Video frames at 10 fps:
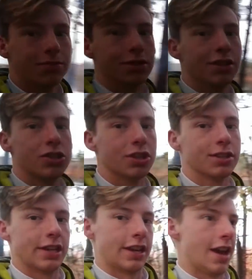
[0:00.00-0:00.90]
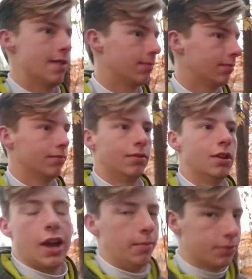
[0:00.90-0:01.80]
delicious. Like,
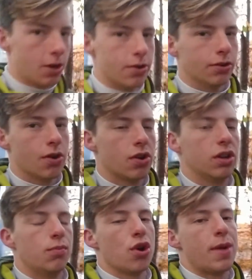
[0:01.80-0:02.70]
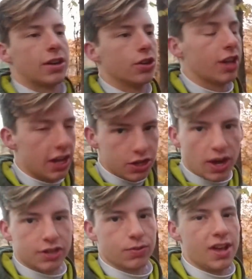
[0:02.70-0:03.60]
I'm starting to learn a little more about cooking, and you guys
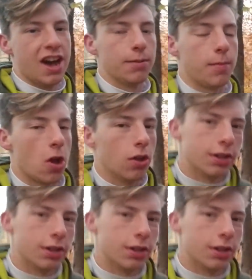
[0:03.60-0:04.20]
are really helping me. All the